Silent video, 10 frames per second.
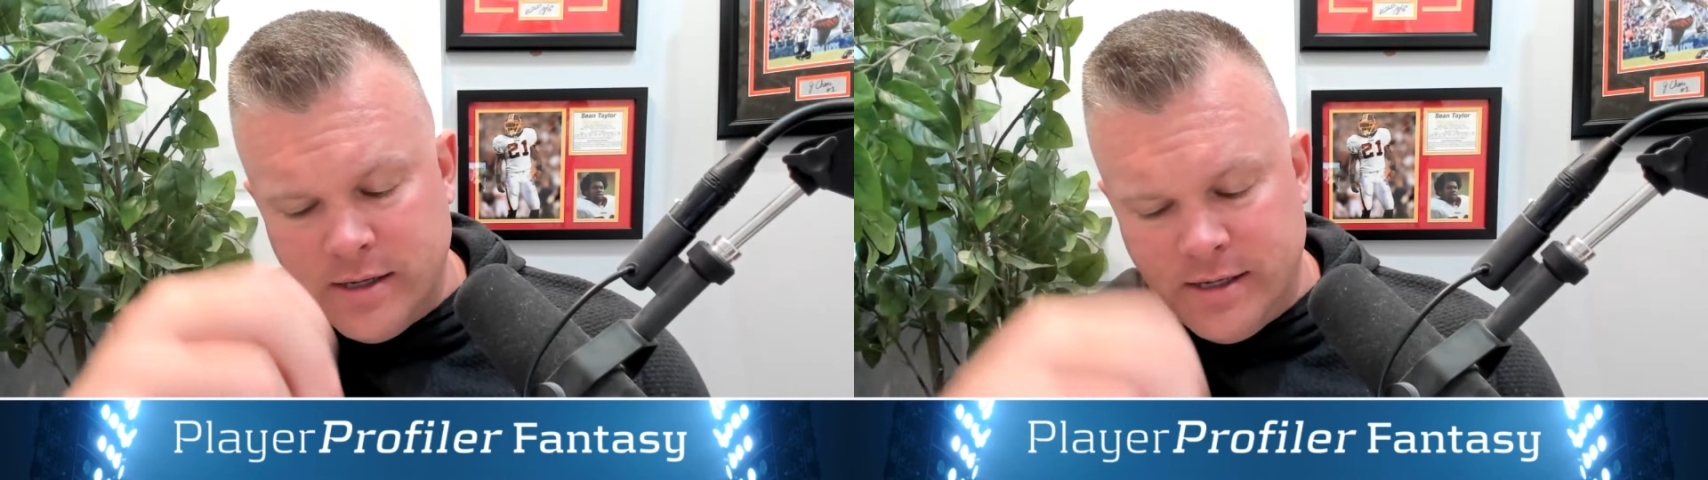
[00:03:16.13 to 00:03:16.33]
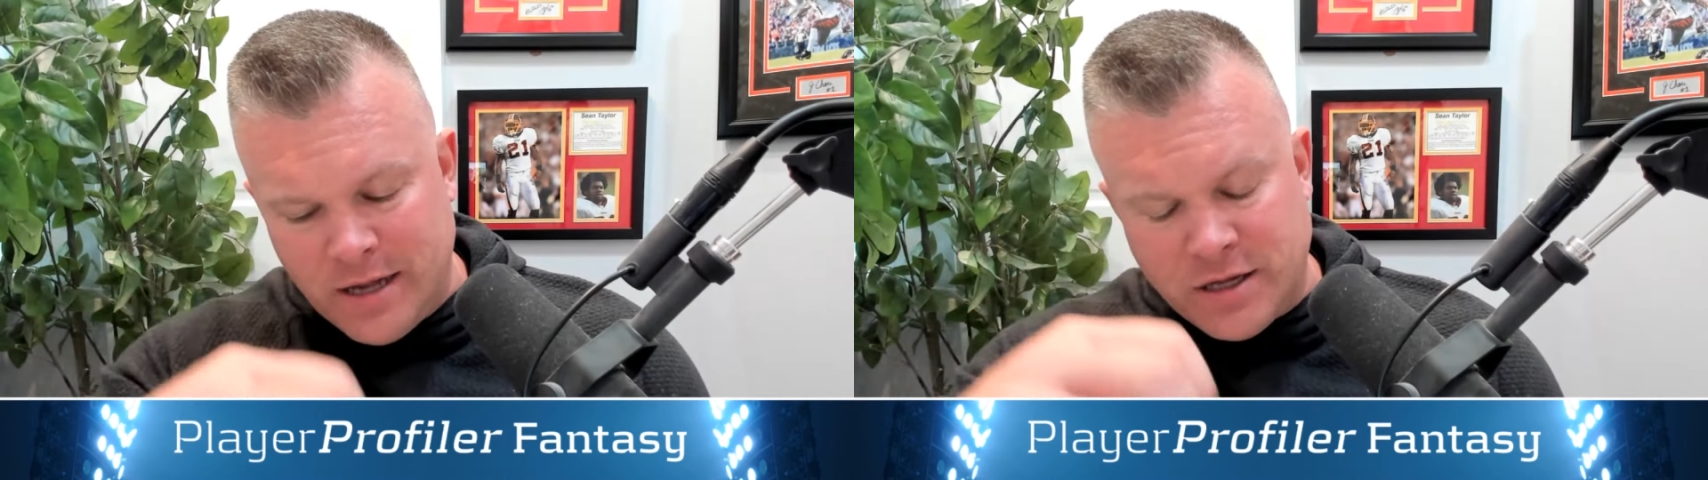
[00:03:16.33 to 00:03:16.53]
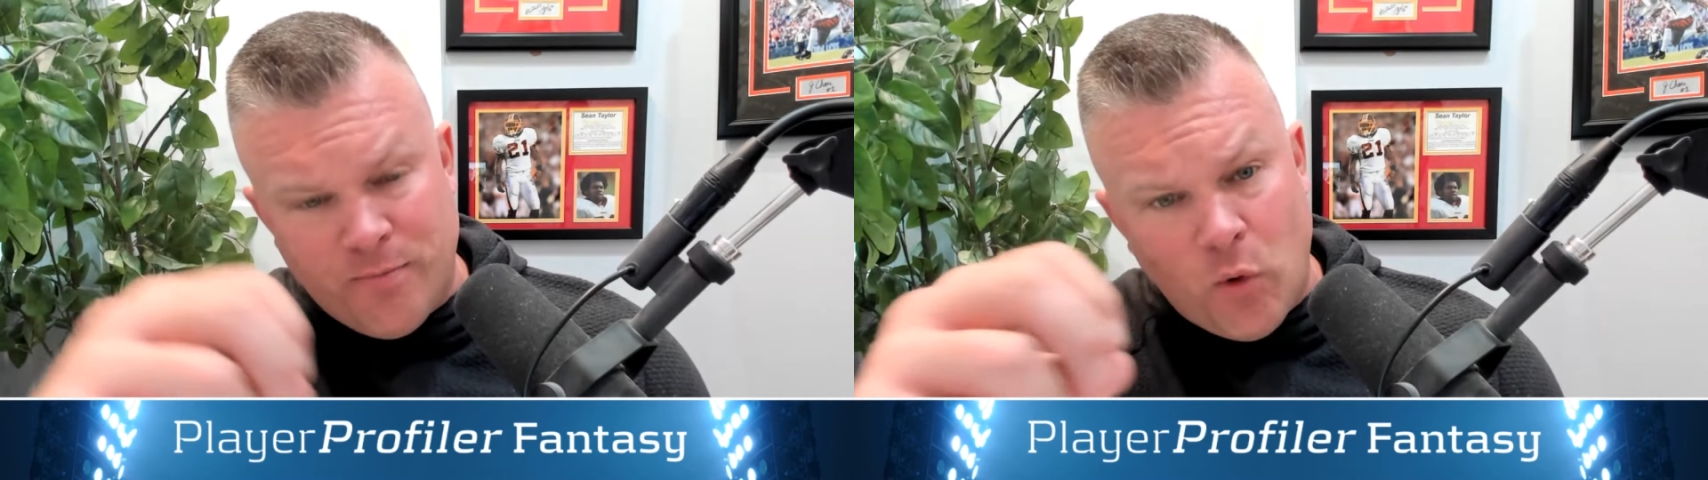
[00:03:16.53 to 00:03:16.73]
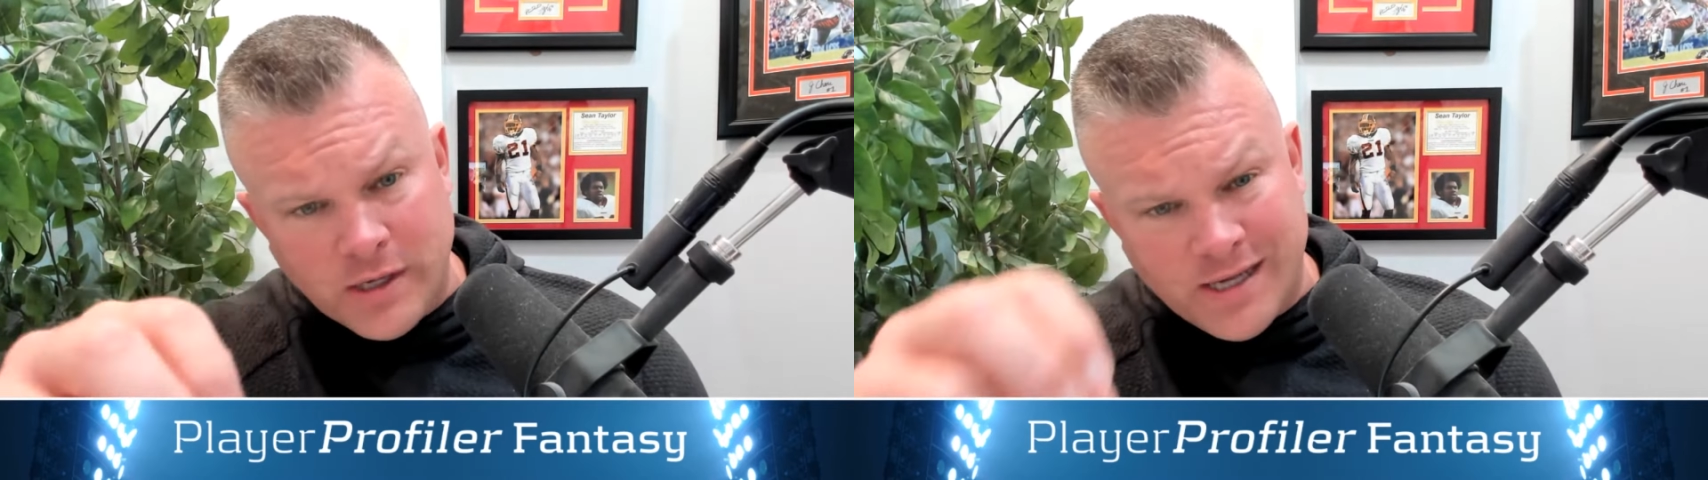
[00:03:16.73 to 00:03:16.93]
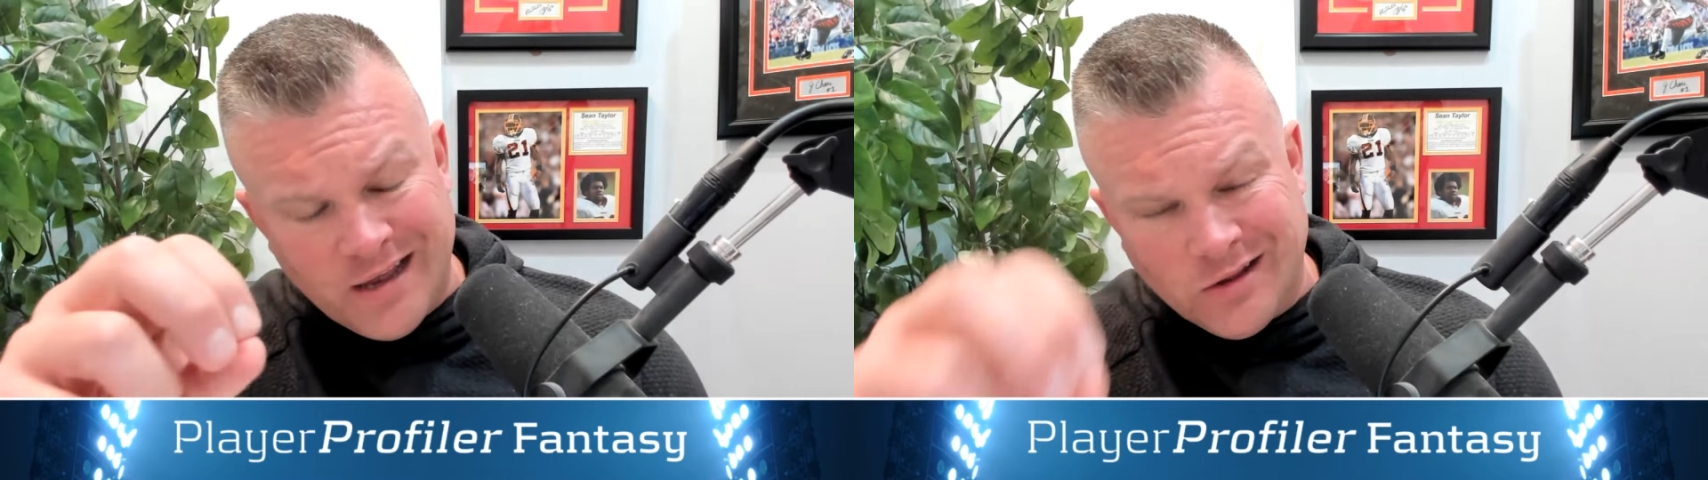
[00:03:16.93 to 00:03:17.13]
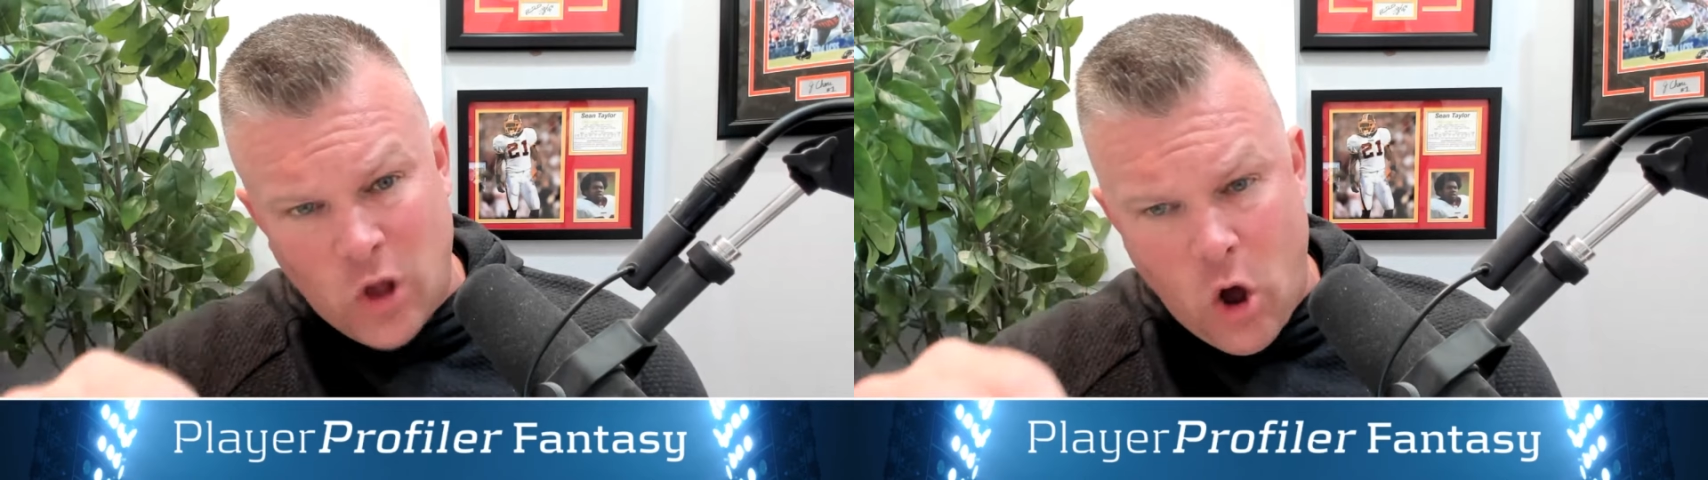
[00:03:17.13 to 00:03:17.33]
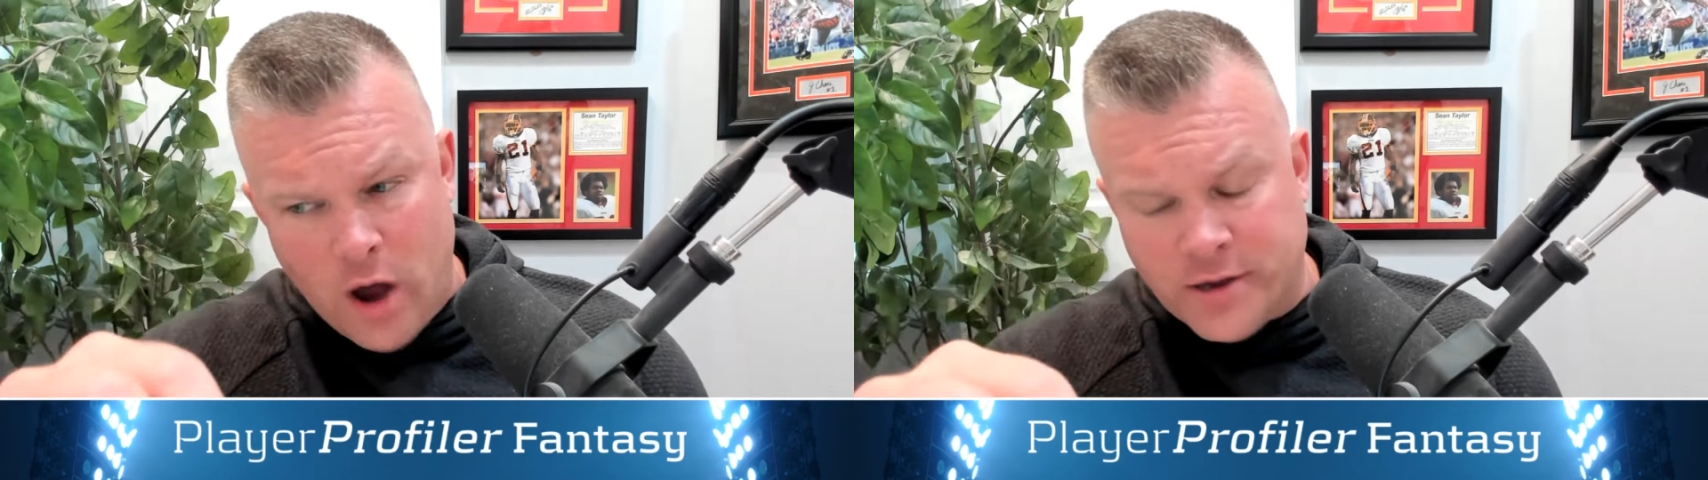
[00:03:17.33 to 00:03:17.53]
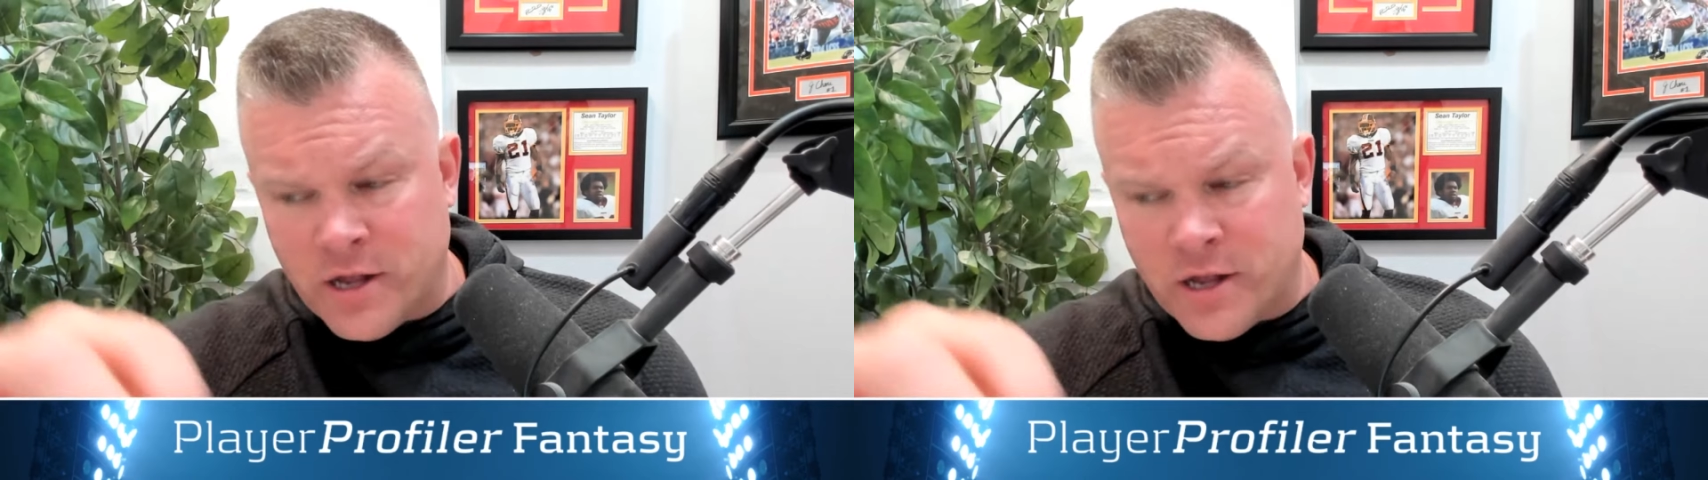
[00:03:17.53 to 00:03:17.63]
disappointing loss